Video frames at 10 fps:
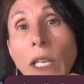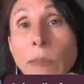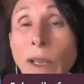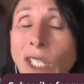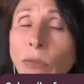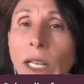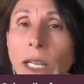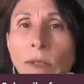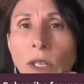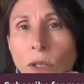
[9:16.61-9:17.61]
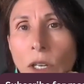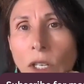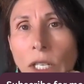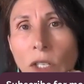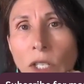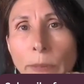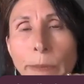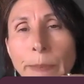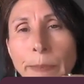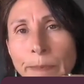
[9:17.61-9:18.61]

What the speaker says: especially when it comes to used car dealerships.